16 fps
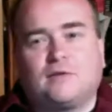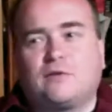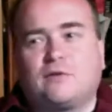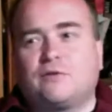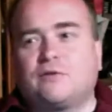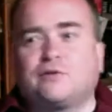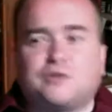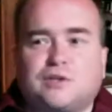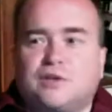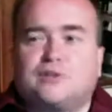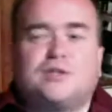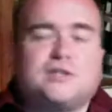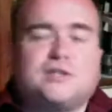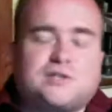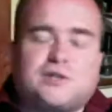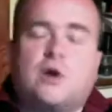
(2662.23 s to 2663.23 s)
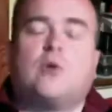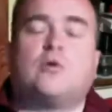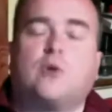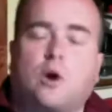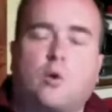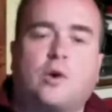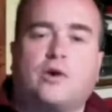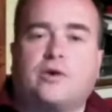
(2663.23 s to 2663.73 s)
you just don't know
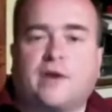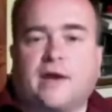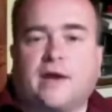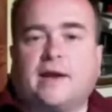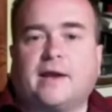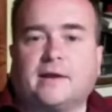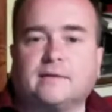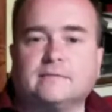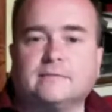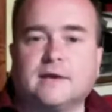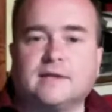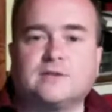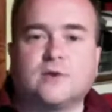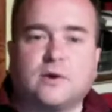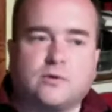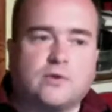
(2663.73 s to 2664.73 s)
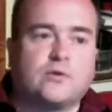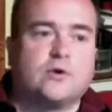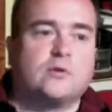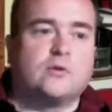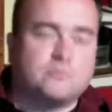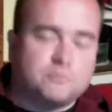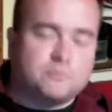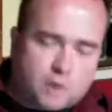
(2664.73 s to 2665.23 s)
what you're getting, and so I'd rather
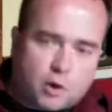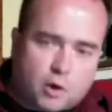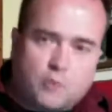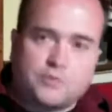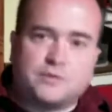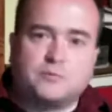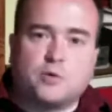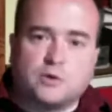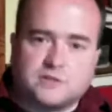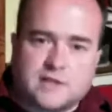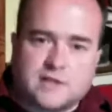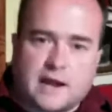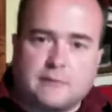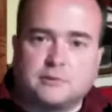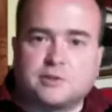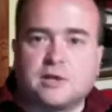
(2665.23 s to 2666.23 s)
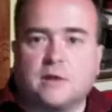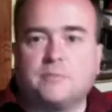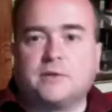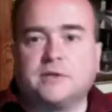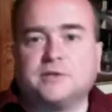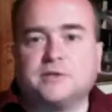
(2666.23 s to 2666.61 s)
go with more established companies, you